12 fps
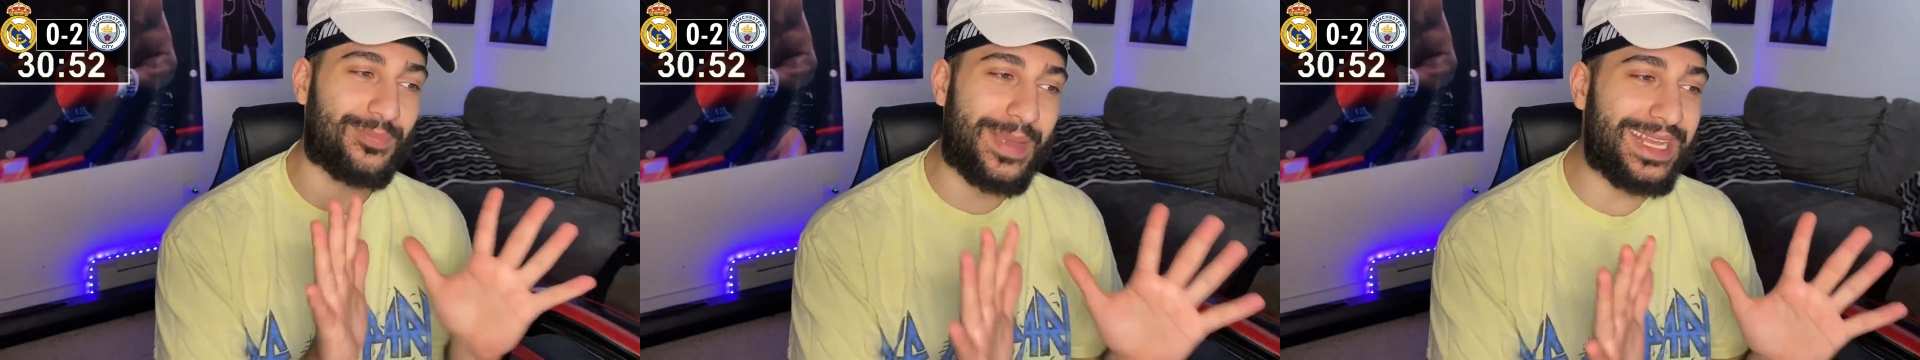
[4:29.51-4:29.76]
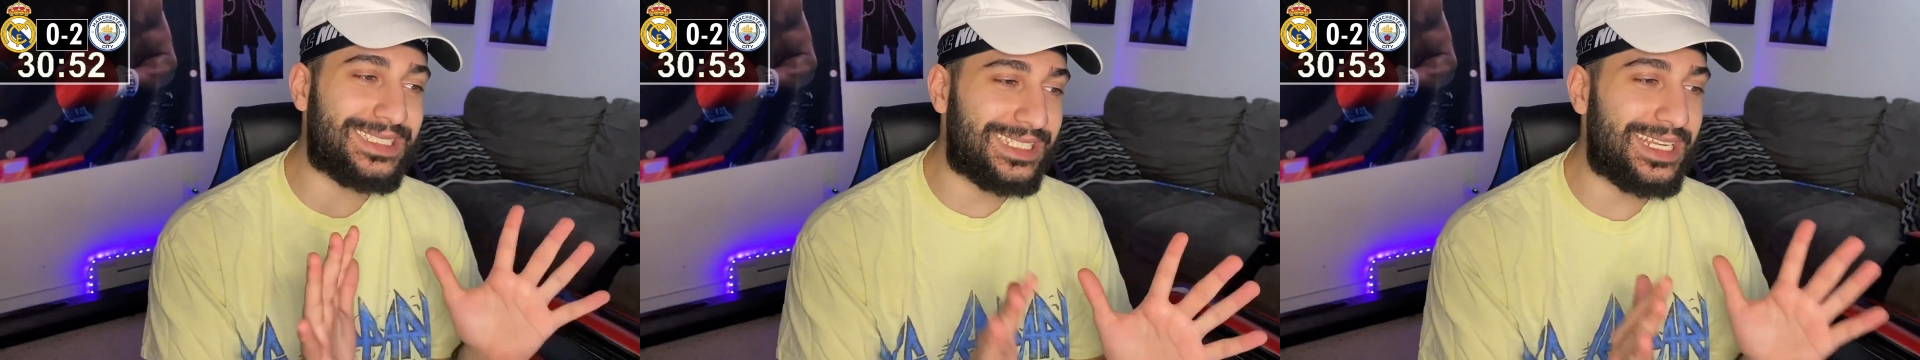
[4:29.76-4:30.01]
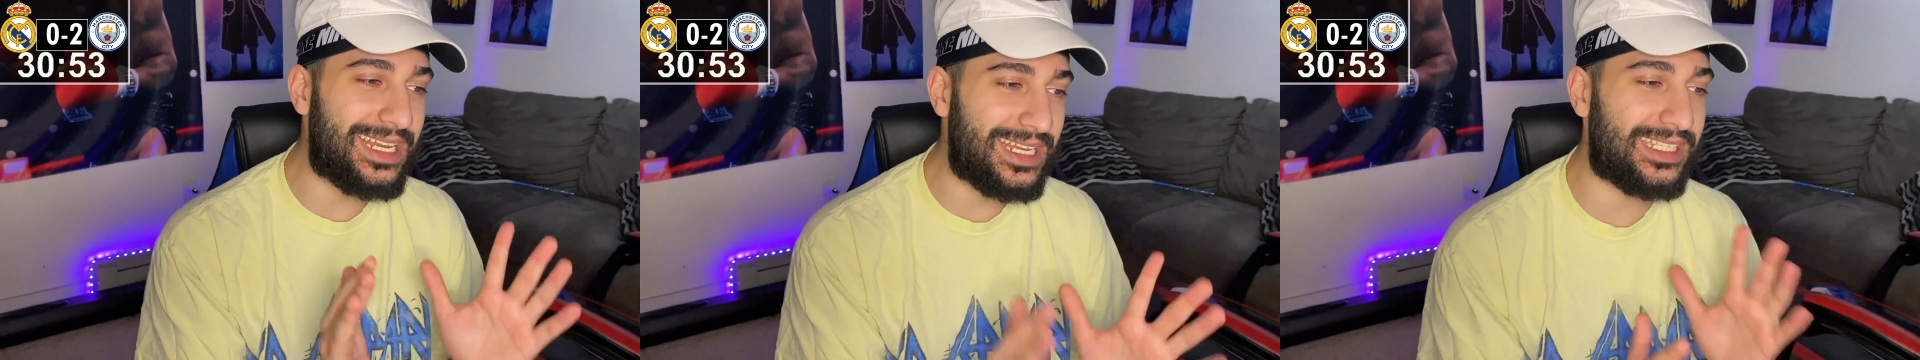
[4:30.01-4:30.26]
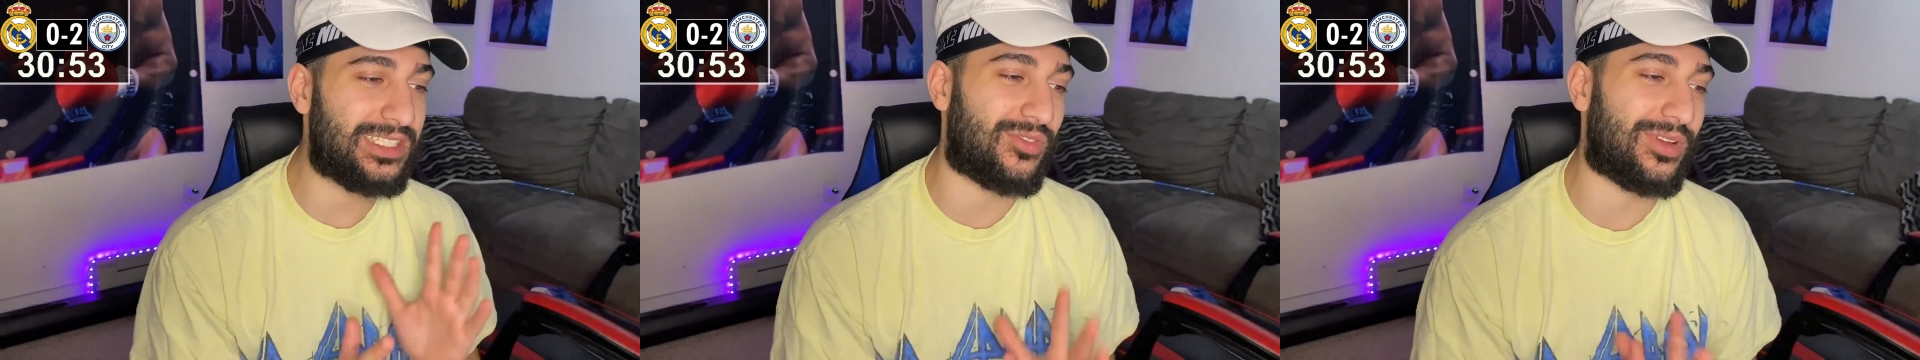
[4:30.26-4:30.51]
Man City
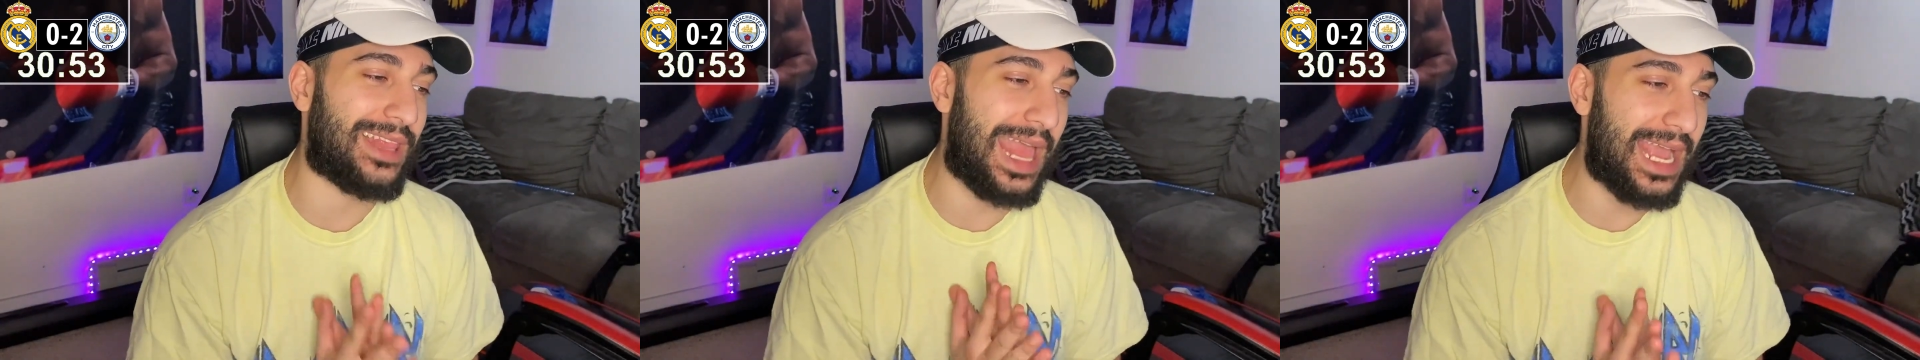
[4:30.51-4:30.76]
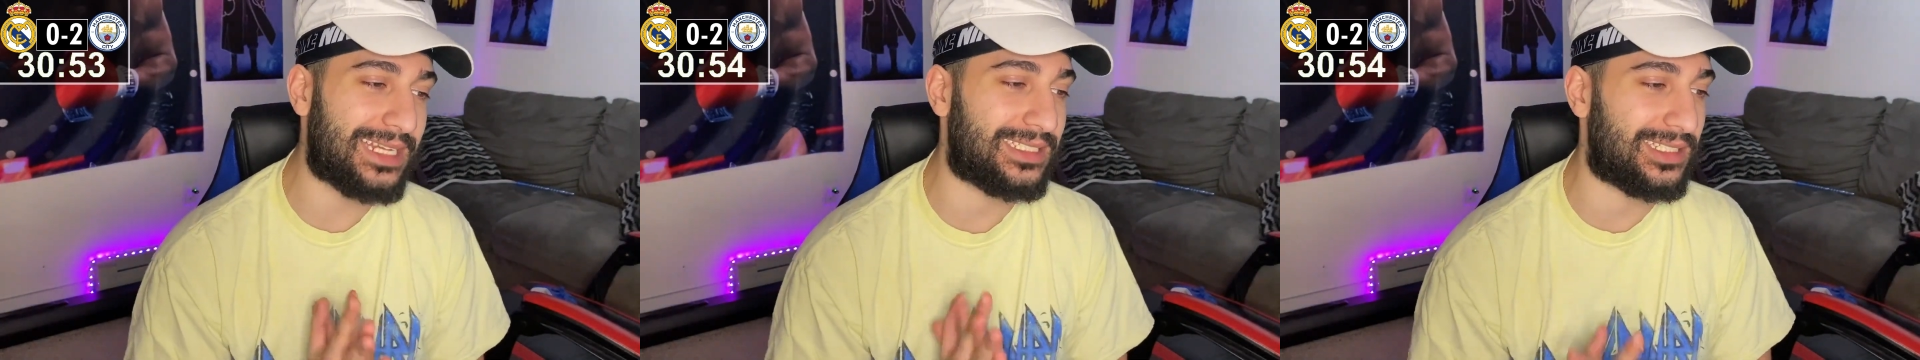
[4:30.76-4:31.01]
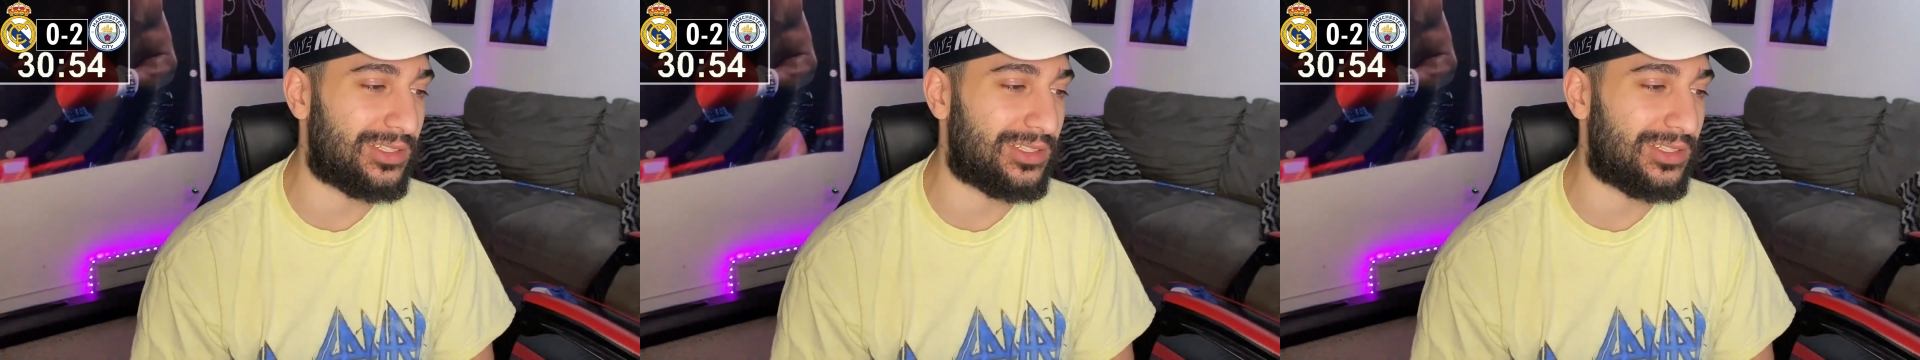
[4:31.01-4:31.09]
needs to relax a